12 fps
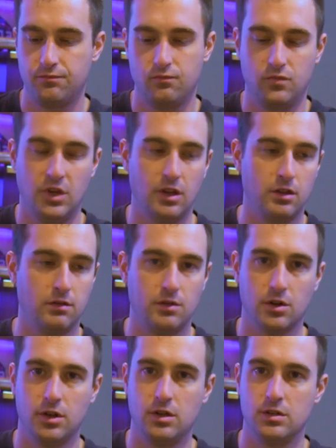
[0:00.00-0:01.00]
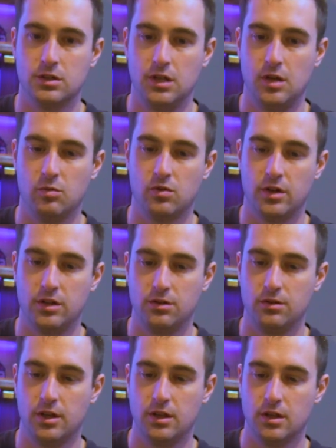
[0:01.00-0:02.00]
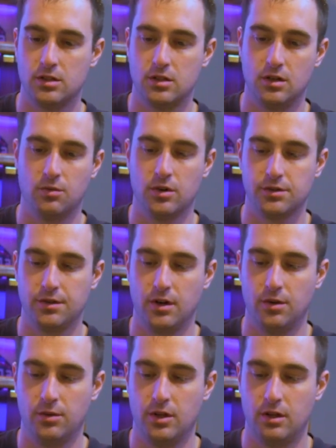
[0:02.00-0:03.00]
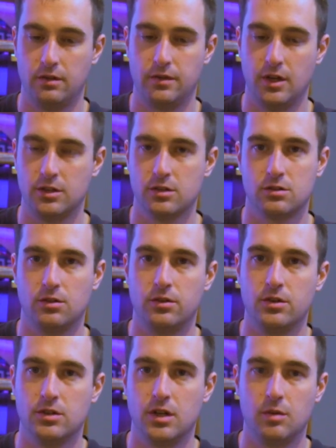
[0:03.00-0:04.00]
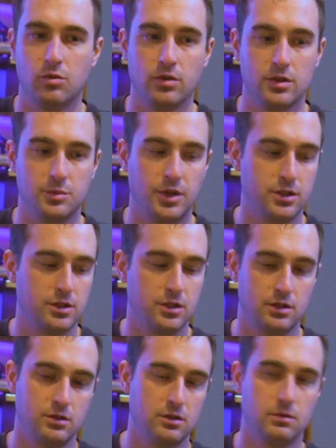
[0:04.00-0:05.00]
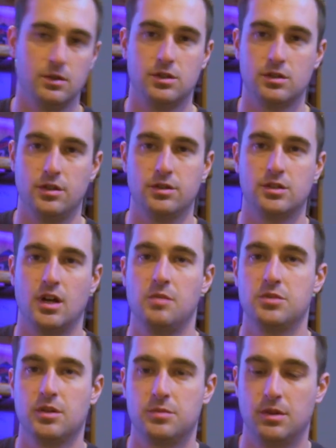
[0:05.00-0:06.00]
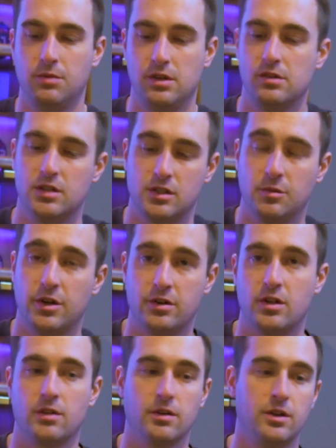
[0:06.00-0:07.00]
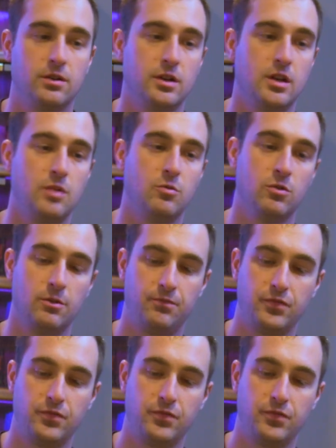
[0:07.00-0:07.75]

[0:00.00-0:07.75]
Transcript: yeah, if you're going to use a knee board, I do like this and it works very well. I just don't use a knee board as much because, well, you saw those time slips that we use. That's about all I write on anymore.